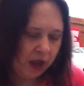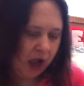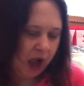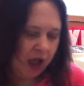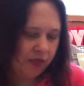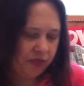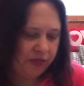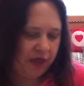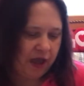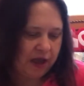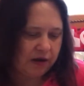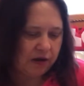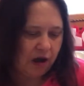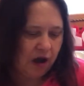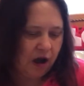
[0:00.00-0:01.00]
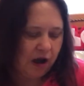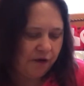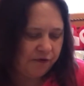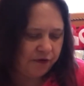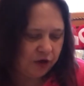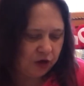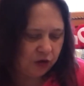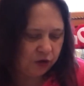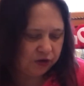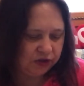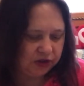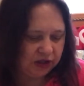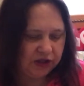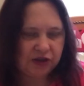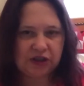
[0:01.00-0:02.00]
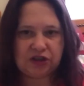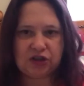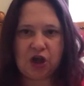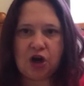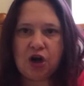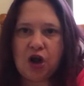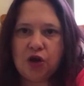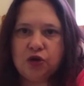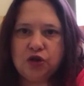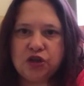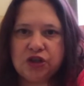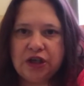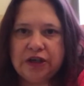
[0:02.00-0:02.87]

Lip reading: And then I've used this lotion,